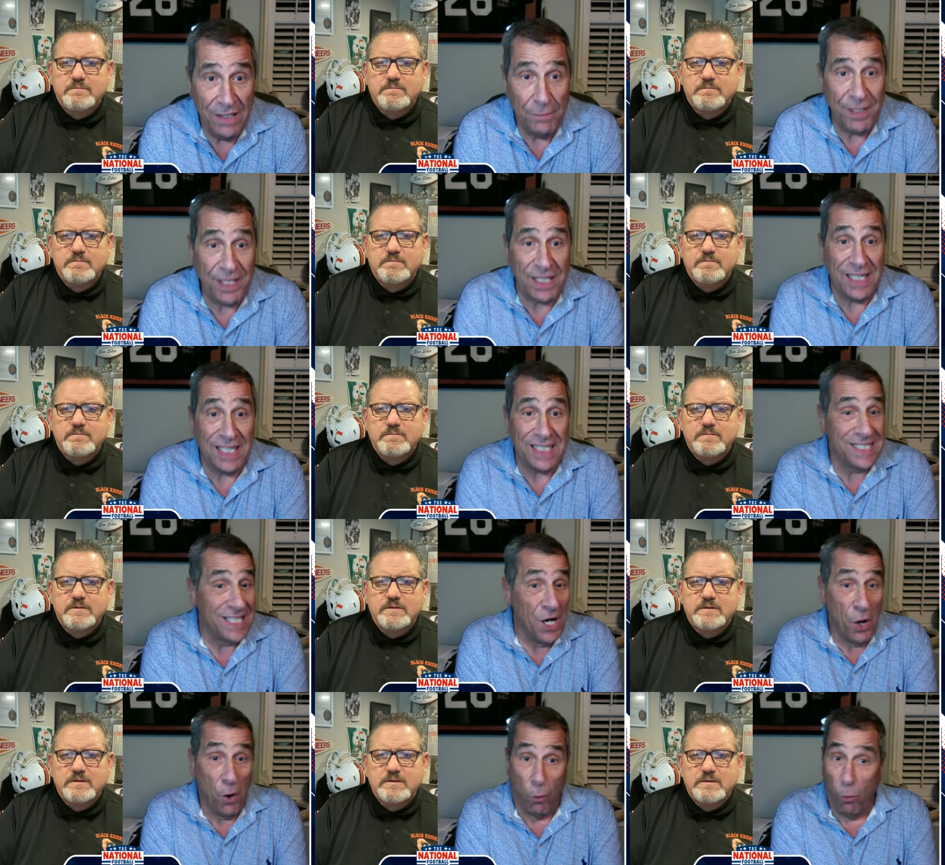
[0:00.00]
Speaker 1: because
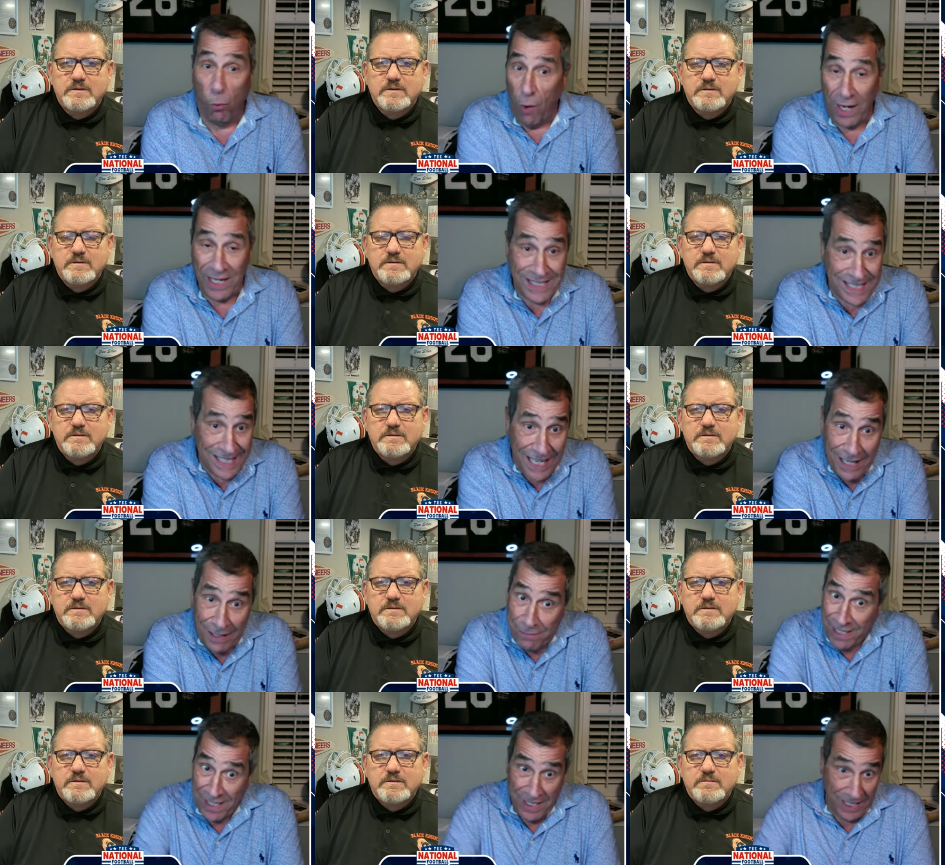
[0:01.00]
one team
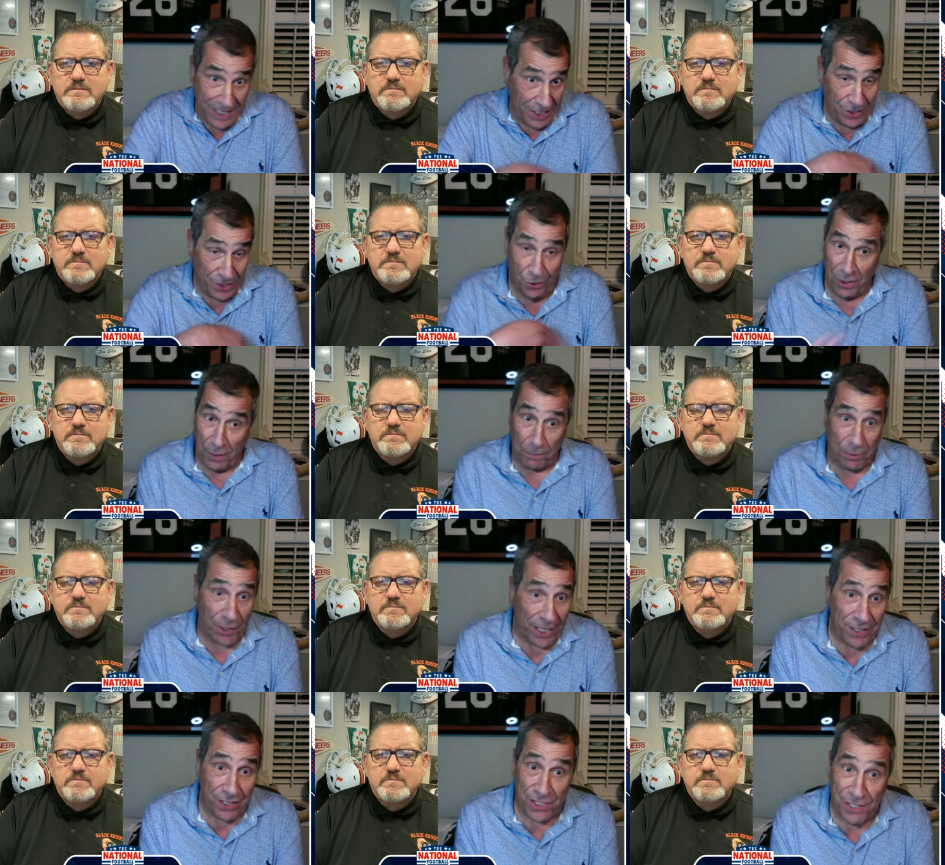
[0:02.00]
is going to play
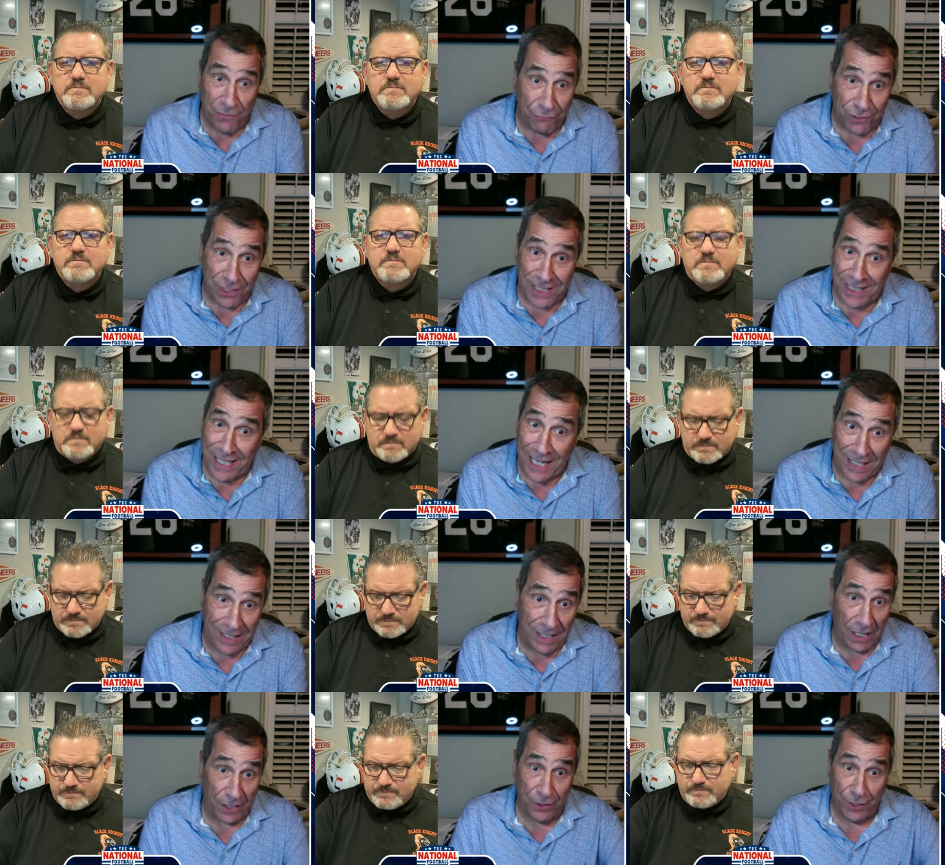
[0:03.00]
you differently than
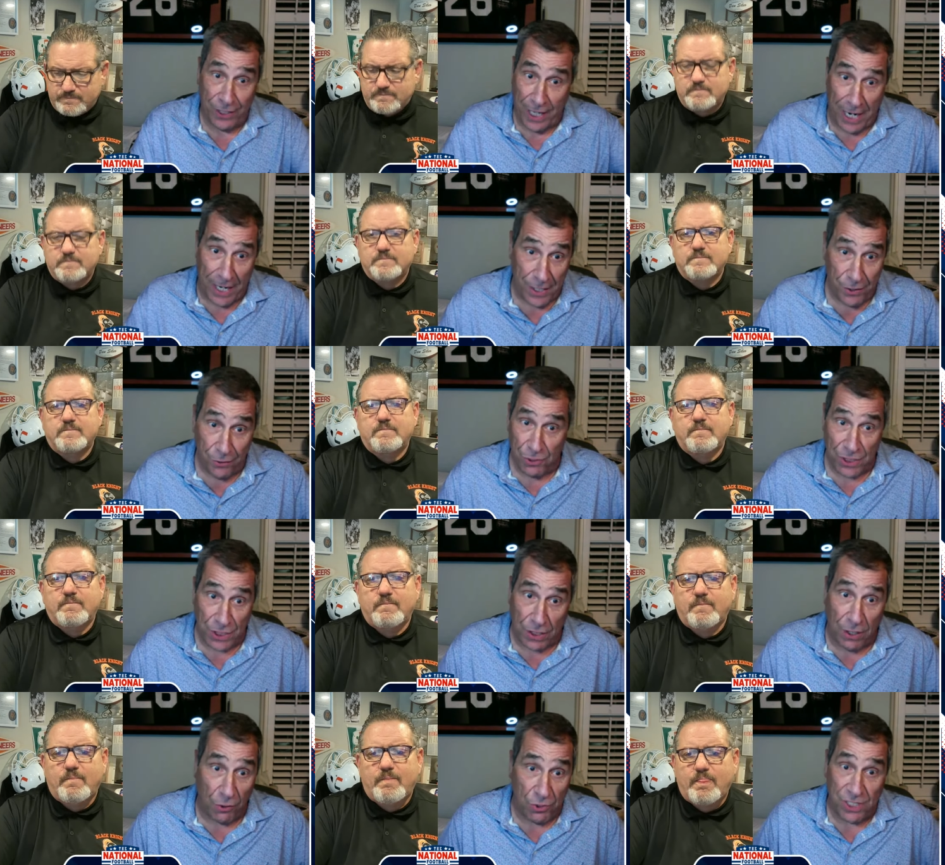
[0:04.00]
another, and you as a
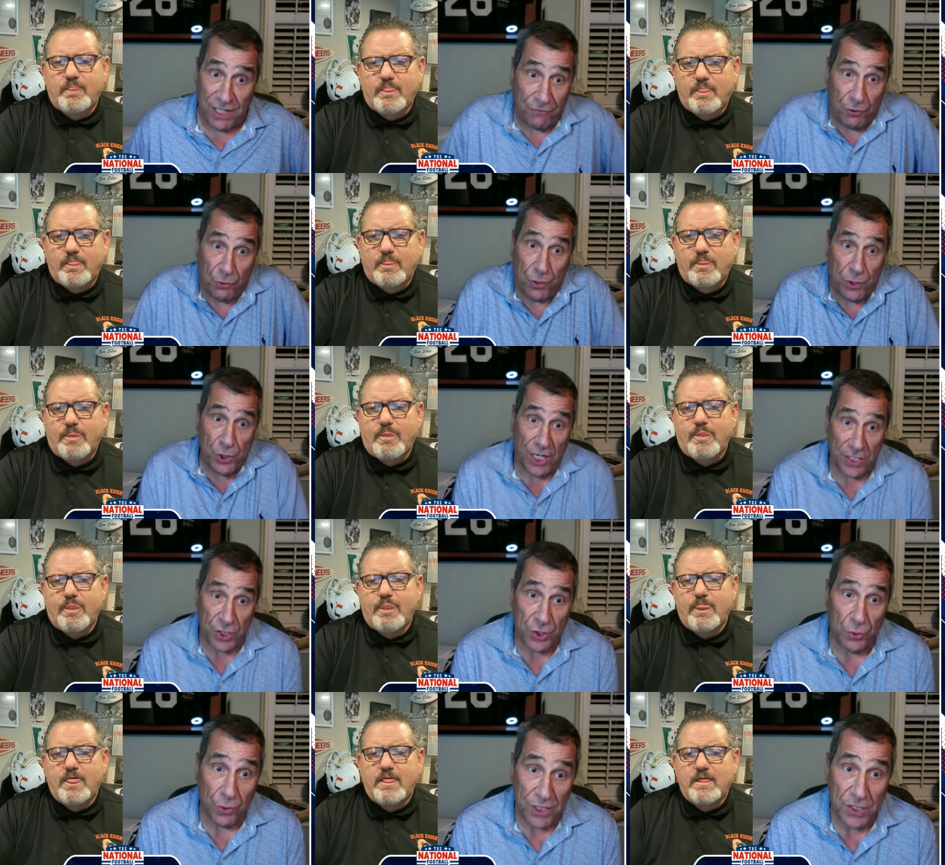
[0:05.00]
coach have to adjust to
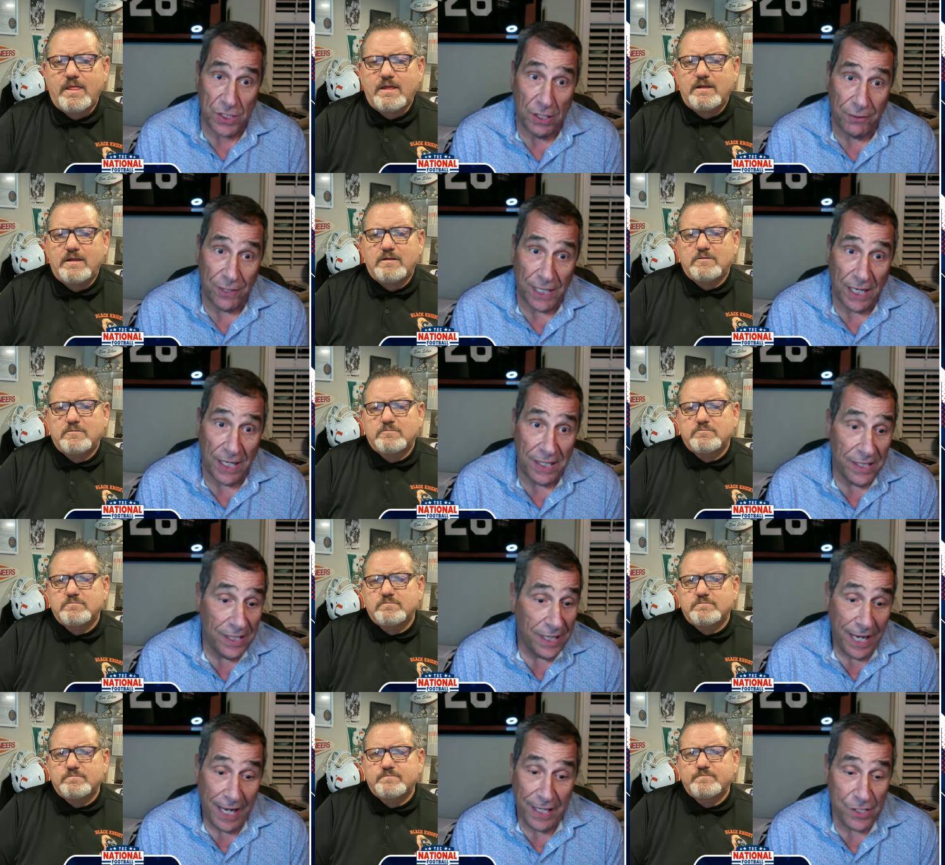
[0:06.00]
what's going on.
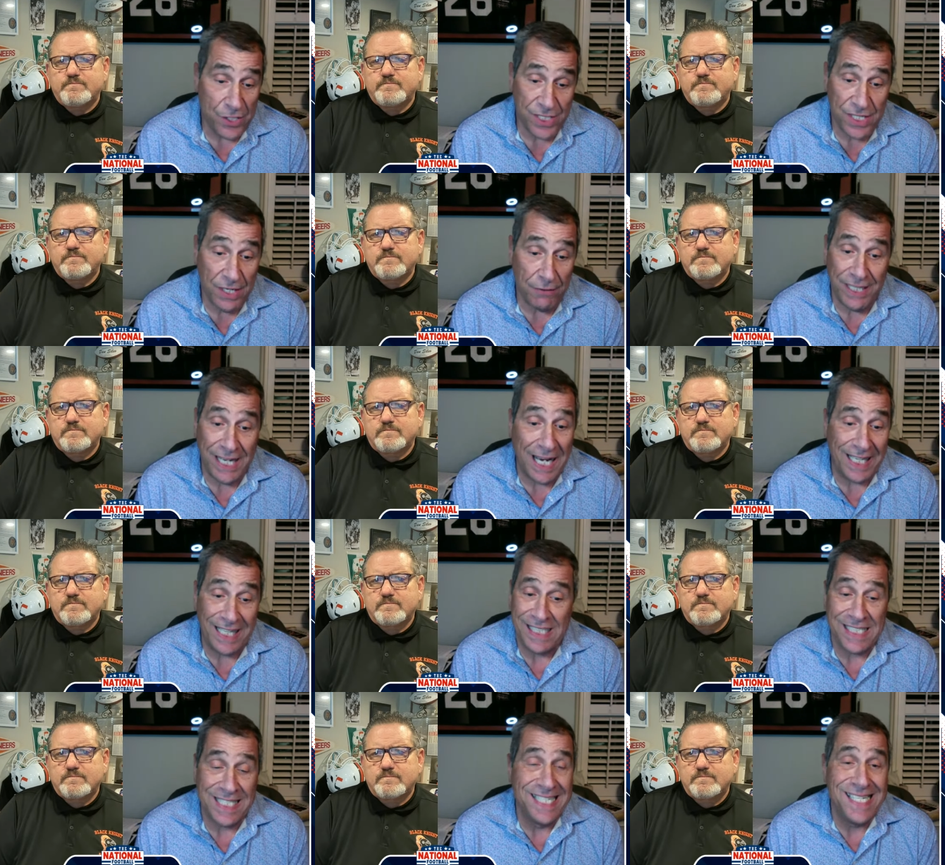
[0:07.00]
And Sirianni
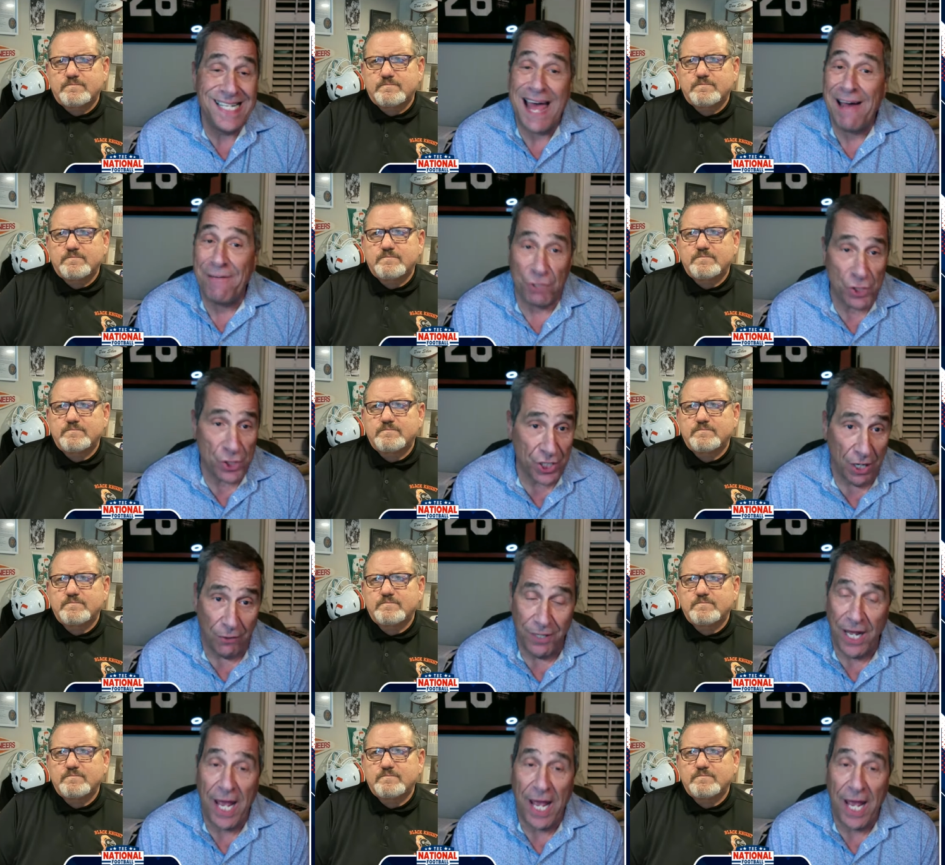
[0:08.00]
has never shown